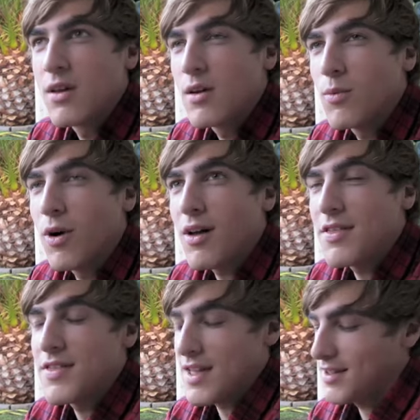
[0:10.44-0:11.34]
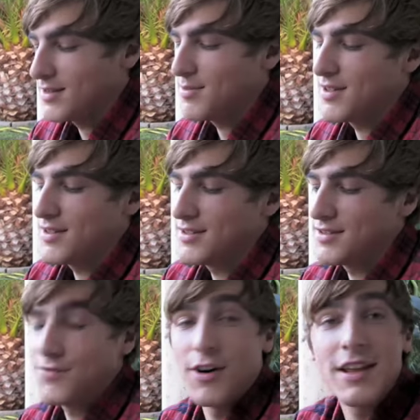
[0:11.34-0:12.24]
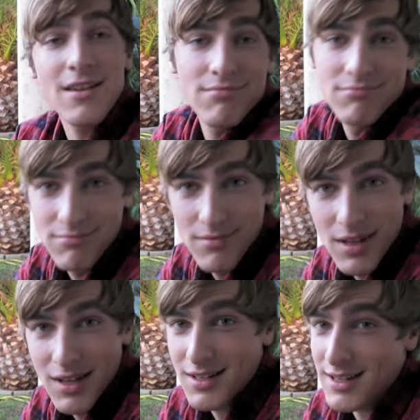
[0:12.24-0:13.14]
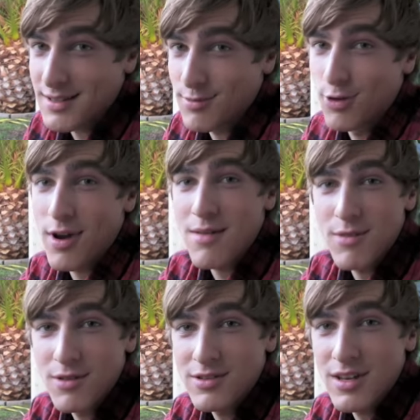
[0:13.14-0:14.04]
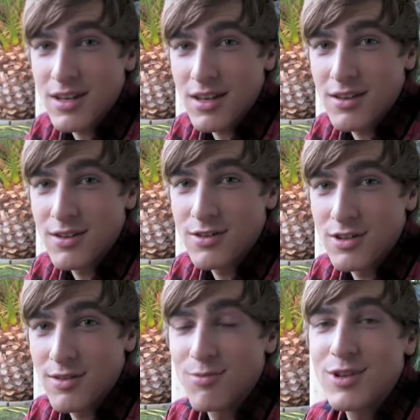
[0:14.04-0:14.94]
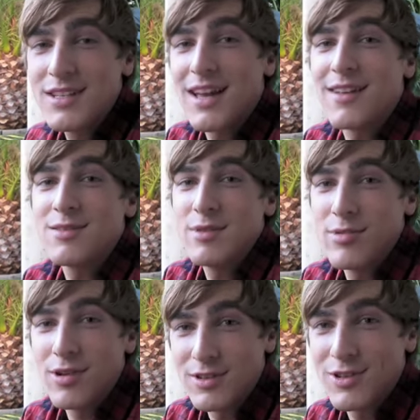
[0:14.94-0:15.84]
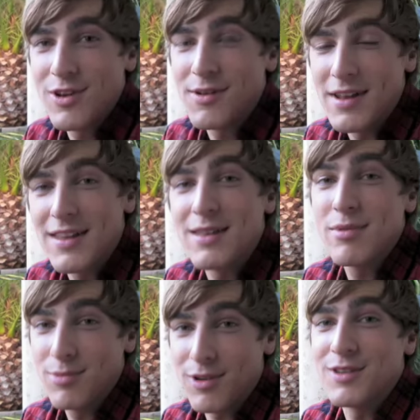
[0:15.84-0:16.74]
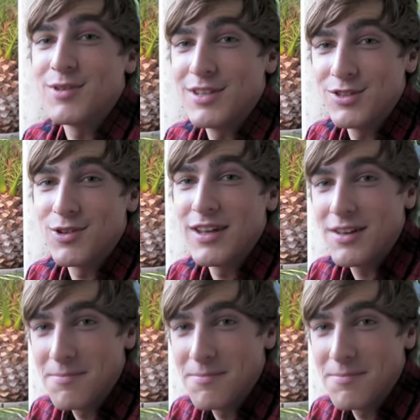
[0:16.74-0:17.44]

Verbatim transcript: Well, I think it's because it's funny, it's got some great music, and there's some really talented people on the show, and I think people are going to really enjoy it.